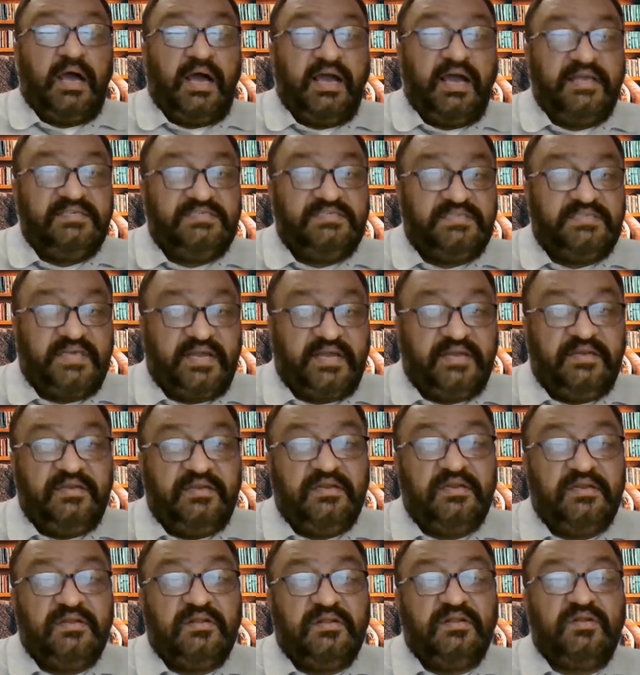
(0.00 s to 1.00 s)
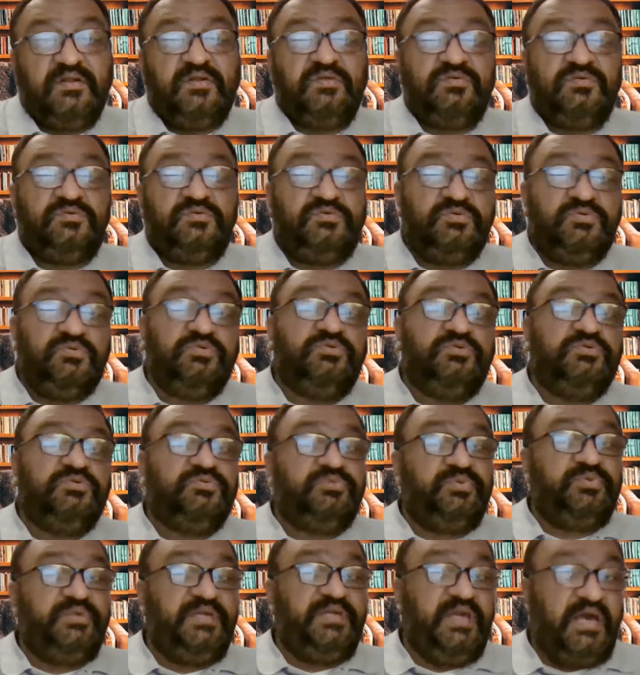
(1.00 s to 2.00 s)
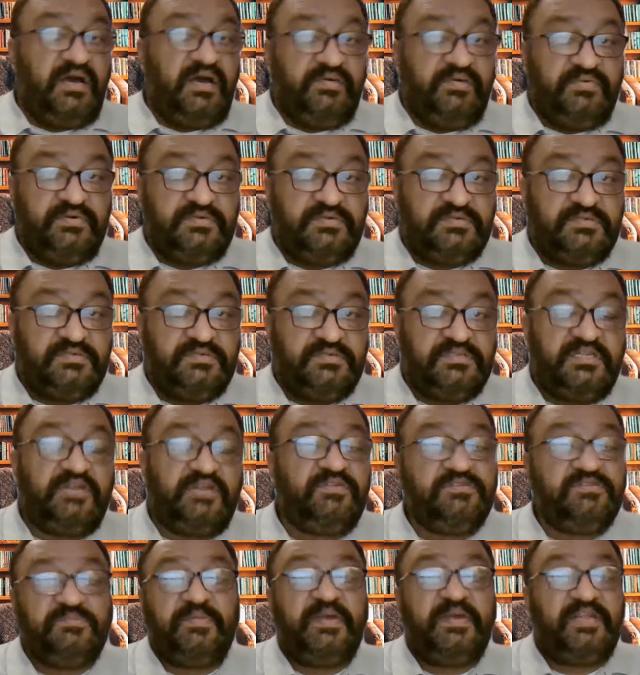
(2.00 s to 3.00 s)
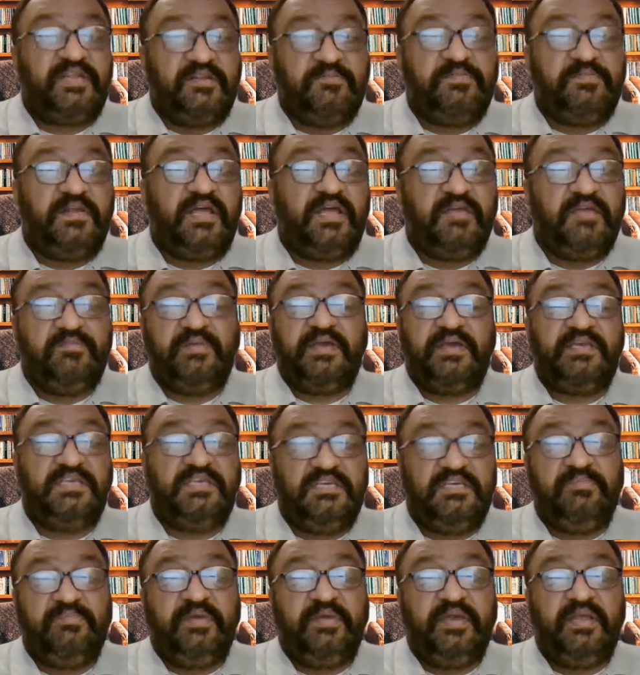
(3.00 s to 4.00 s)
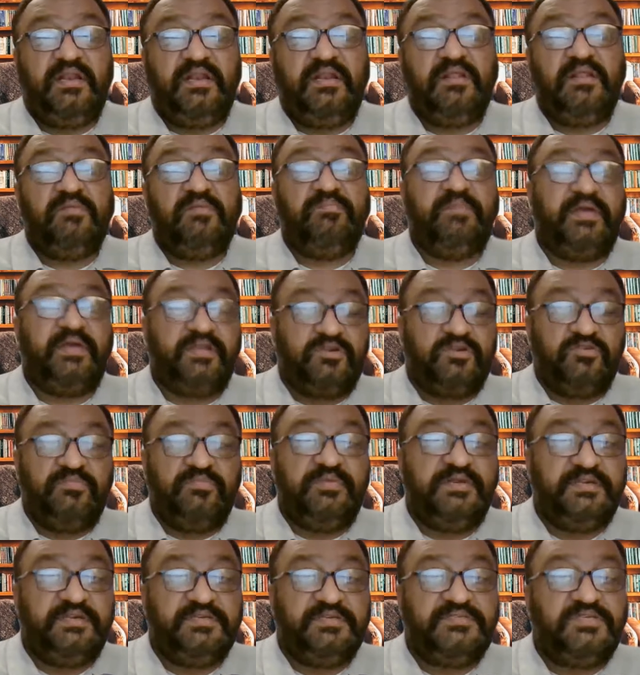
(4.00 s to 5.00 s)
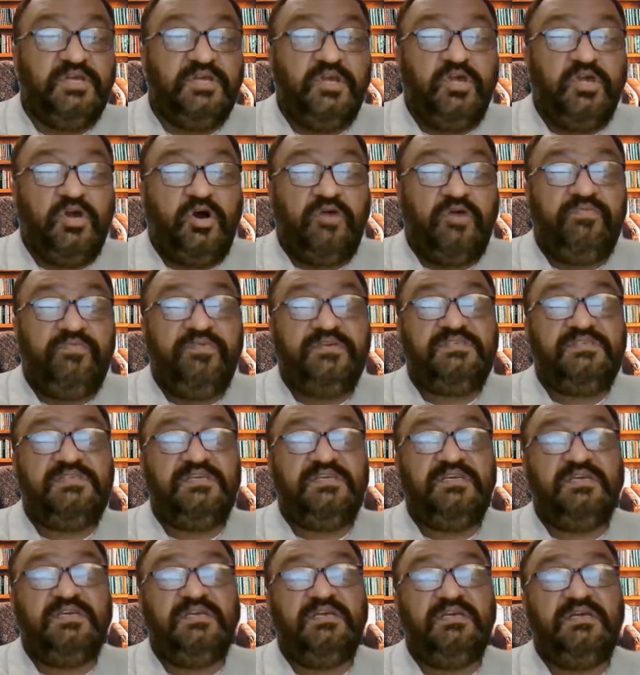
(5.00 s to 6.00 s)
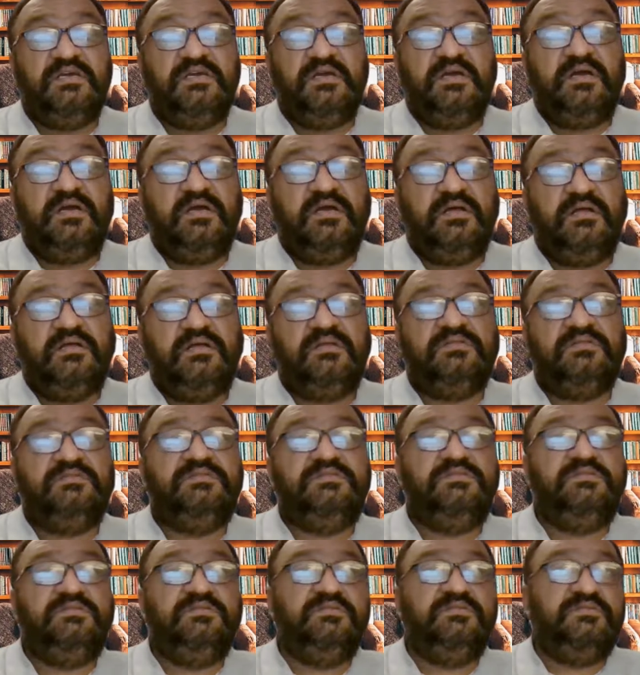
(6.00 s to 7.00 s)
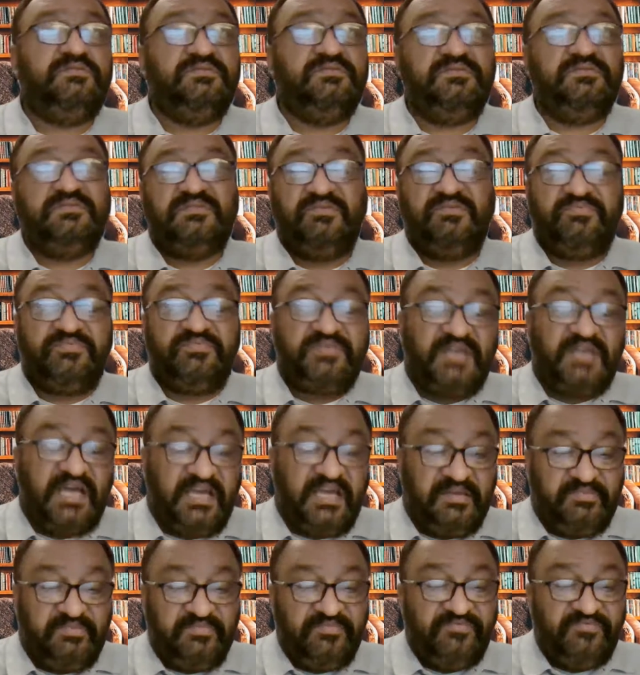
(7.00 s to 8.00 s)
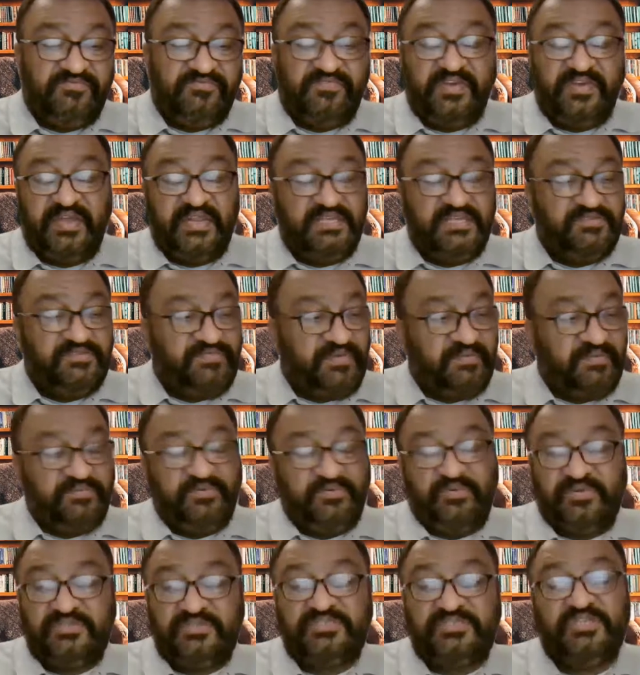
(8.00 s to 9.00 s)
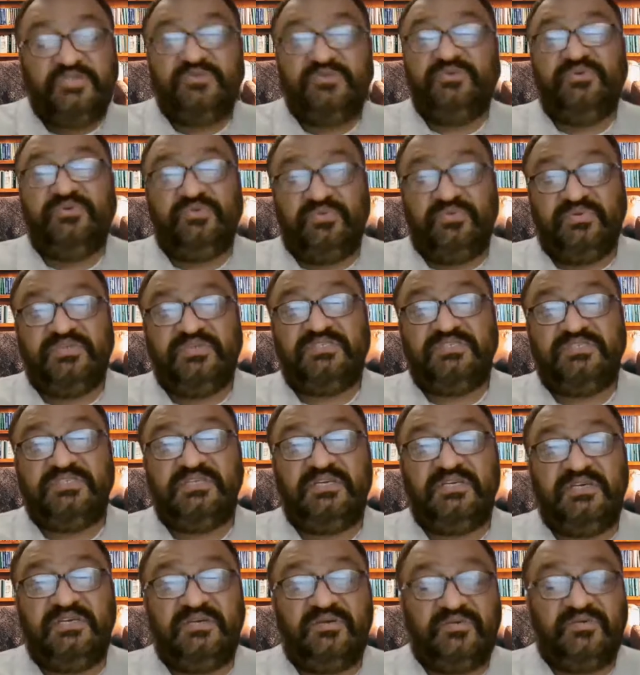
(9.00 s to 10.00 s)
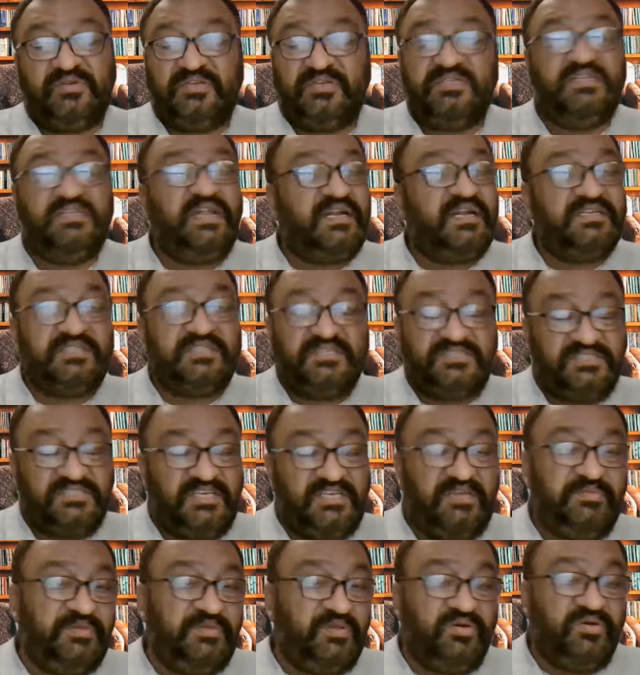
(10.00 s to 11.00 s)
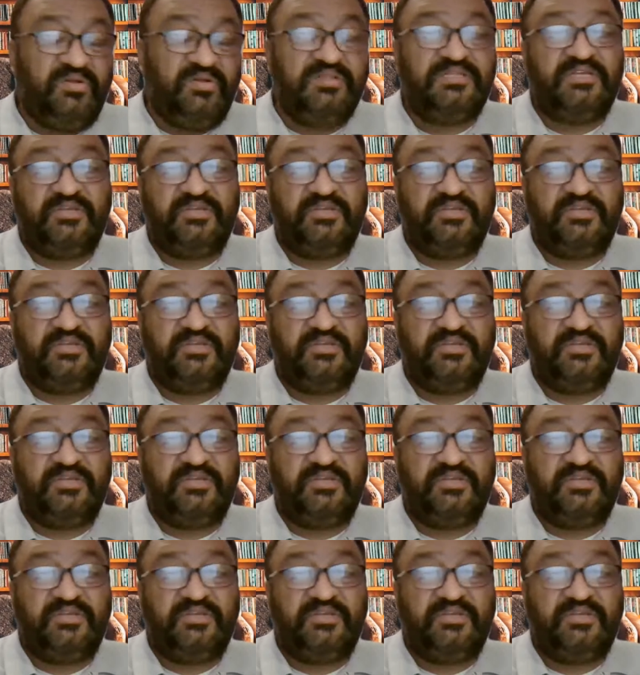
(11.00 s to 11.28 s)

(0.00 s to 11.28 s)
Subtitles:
I said 2 to 3 hours. That is my reply by email, by comments. Obviously, the time varies from university to university. It is not the same in all